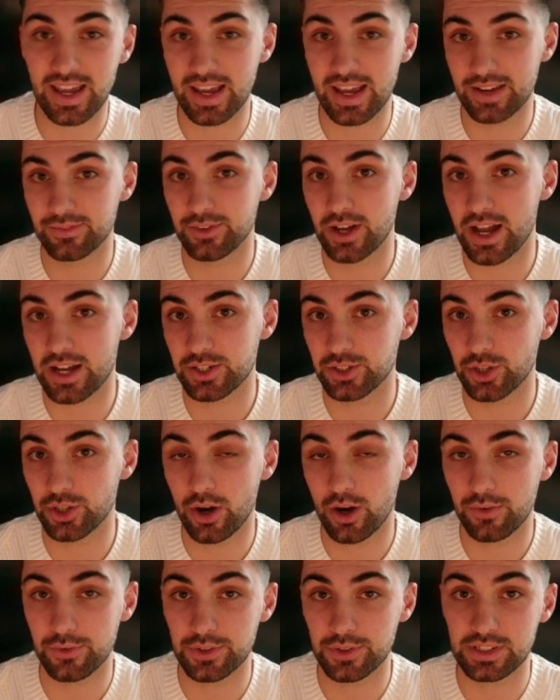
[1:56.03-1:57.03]
Canva actually
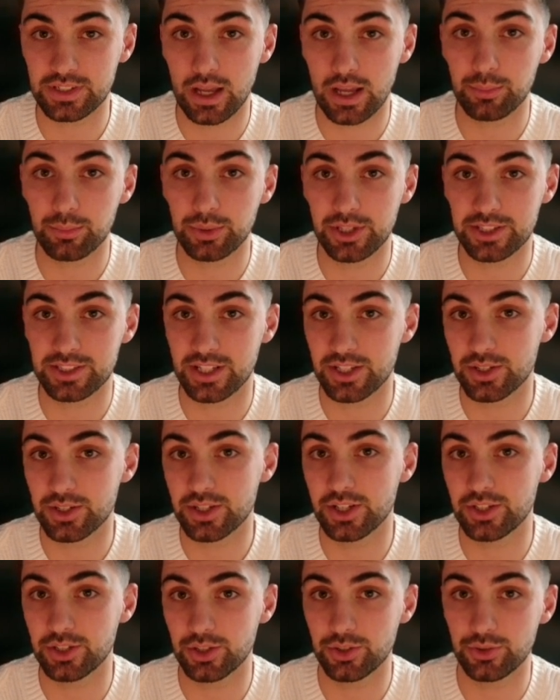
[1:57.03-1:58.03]
offers templates that you
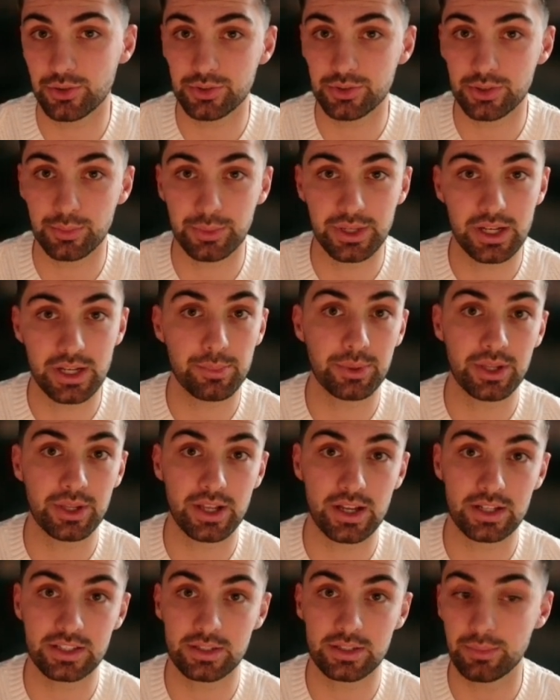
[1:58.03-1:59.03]
can use and
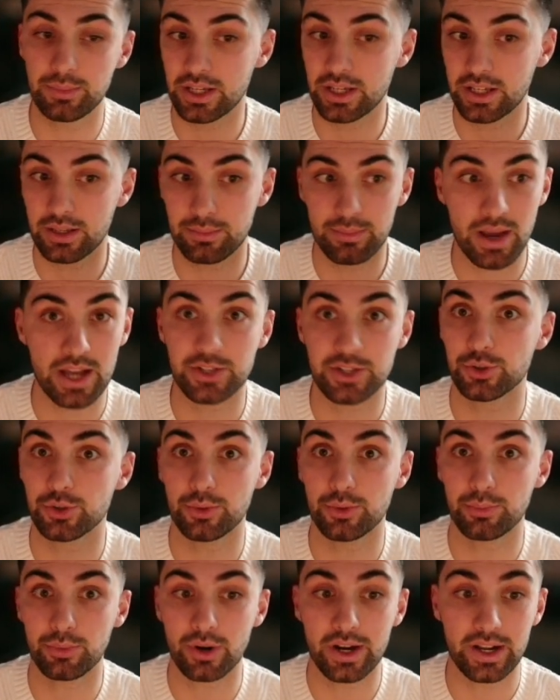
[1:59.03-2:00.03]
manipulate to make it match
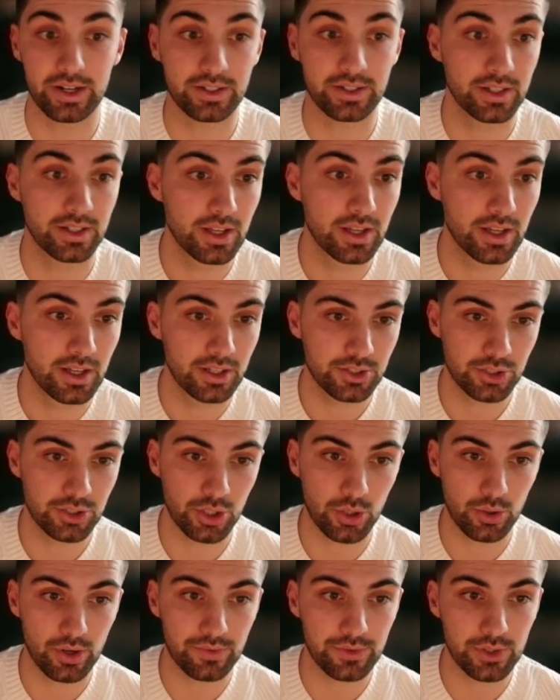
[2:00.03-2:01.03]
your own brand.
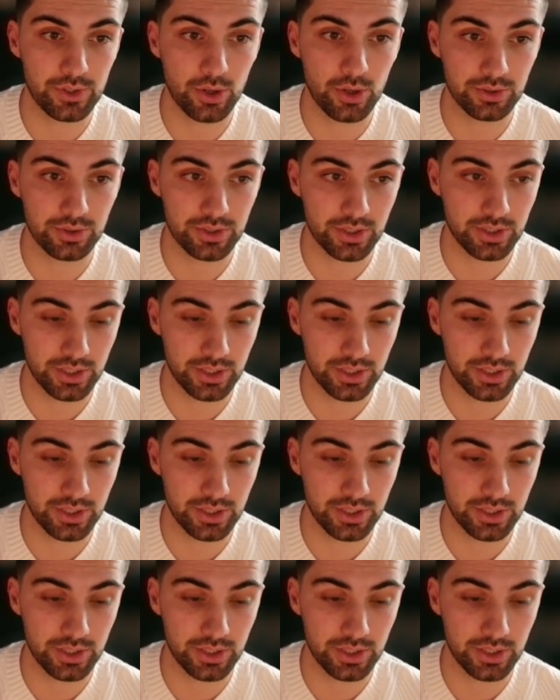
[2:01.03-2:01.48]
So if you go